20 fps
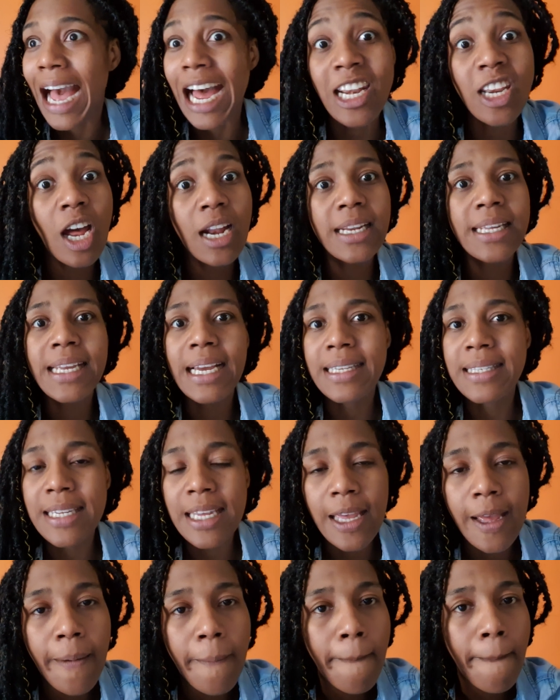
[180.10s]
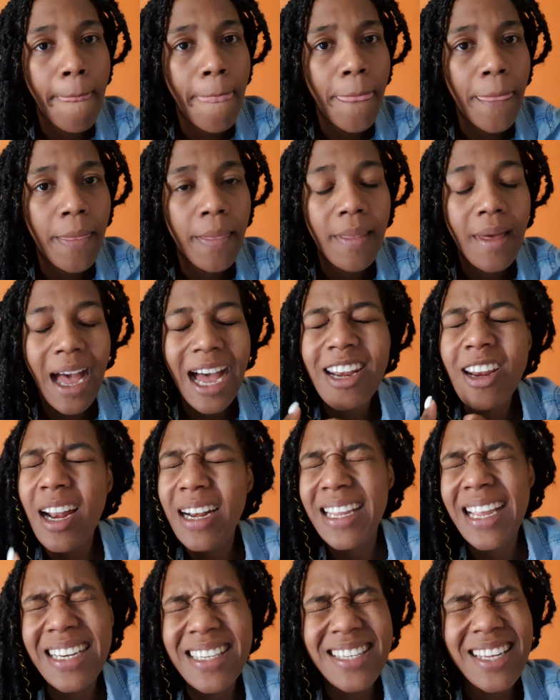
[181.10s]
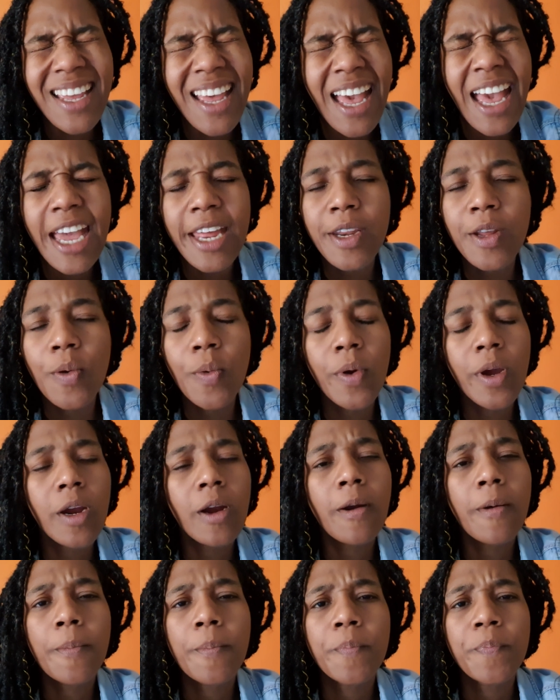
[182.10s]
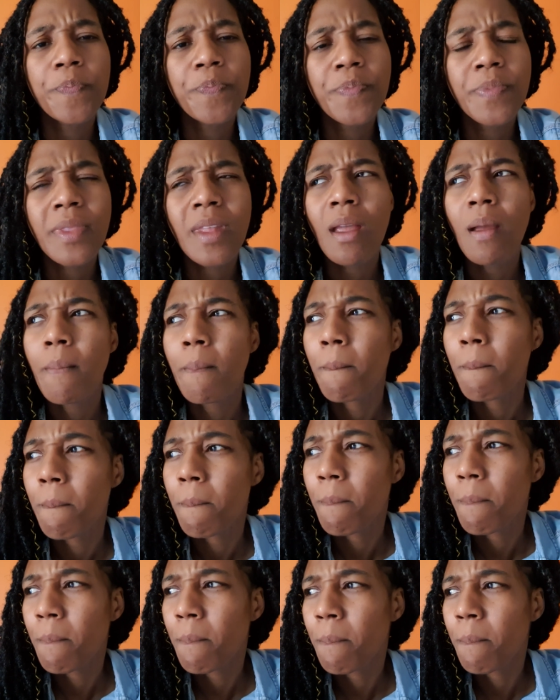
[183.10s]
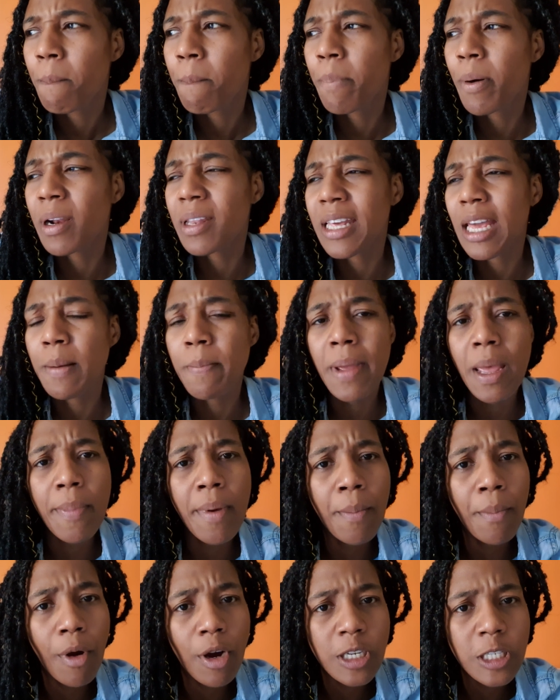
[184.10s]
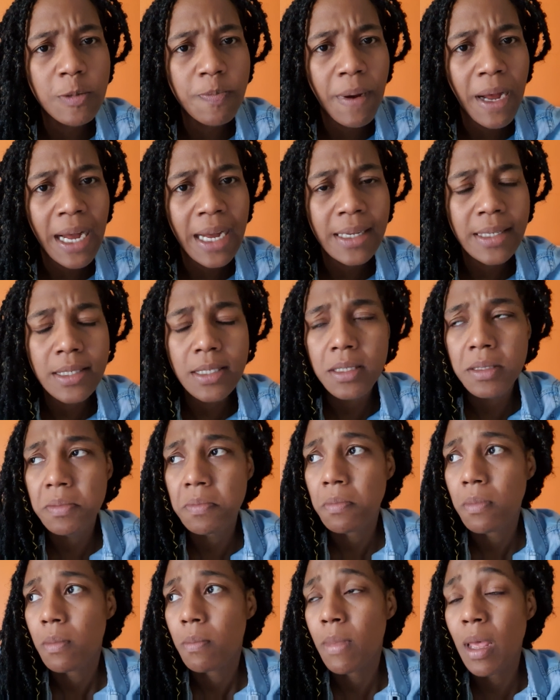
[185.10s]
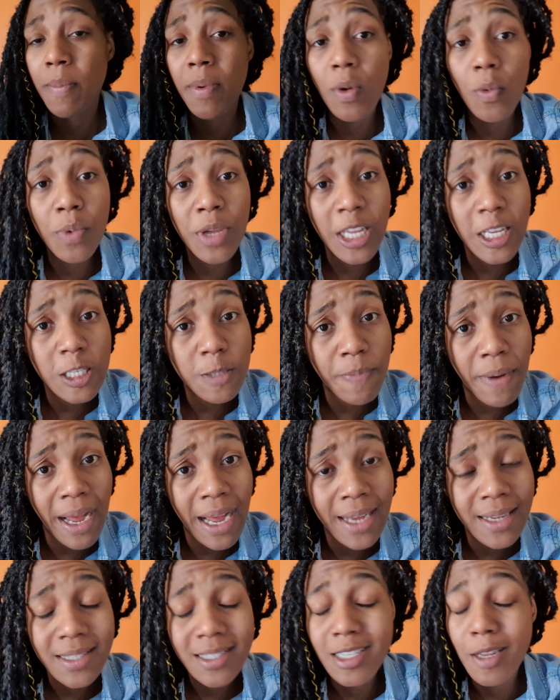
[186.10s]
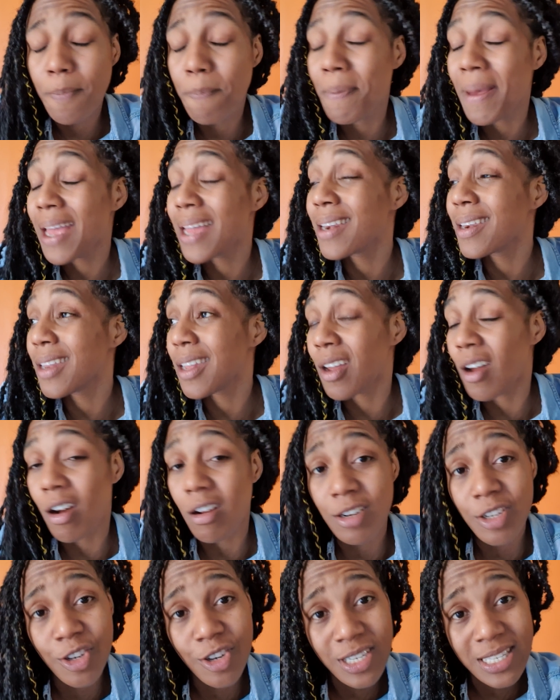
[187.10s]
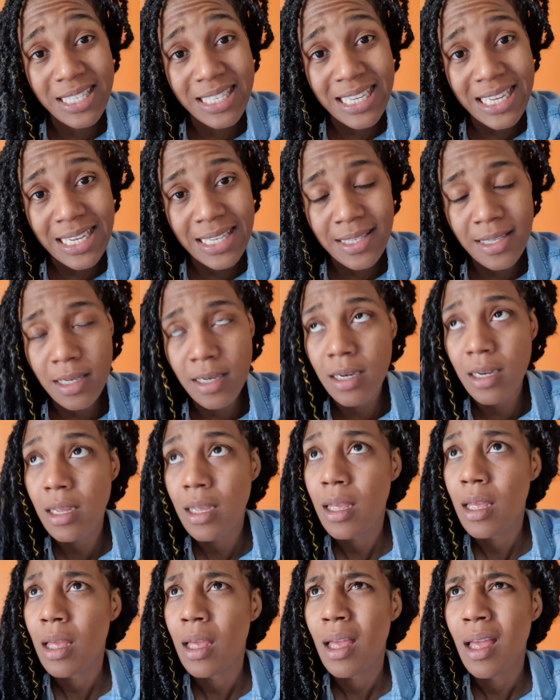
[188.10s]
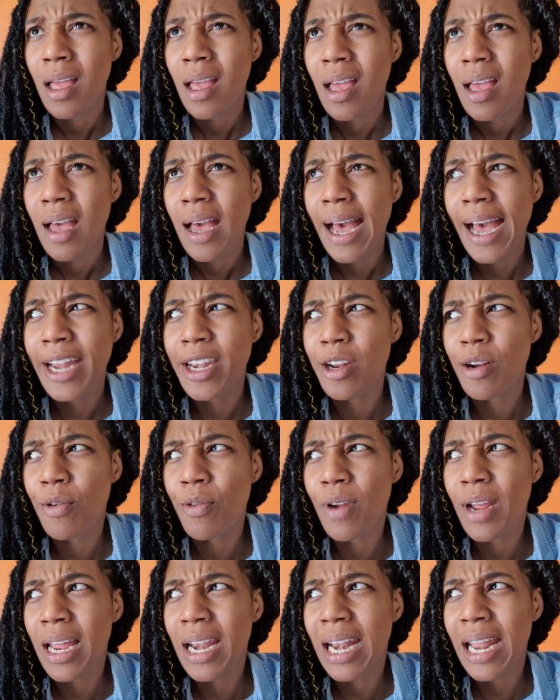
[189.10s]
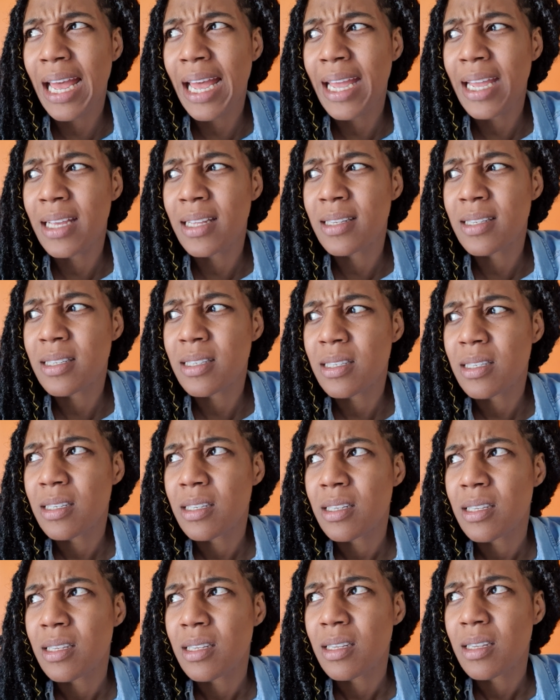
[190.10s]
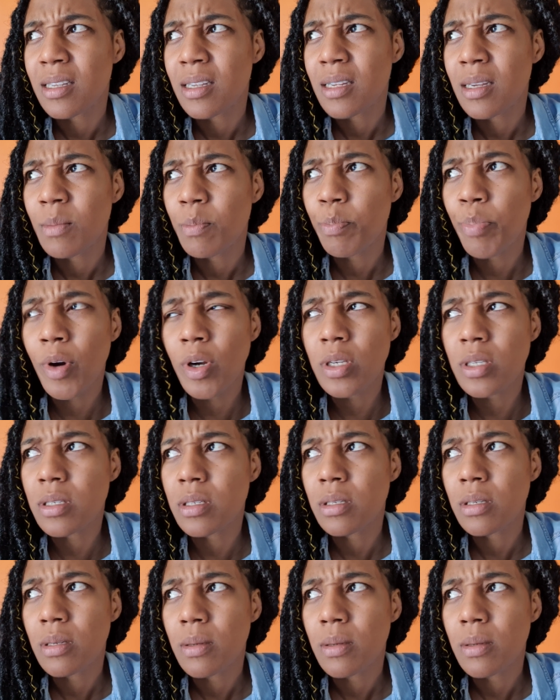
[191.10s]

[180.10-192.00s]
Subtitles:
I'm not getting anywhere. But then maybe months pass, maybe weeks pass, depending on your season. And you realize, but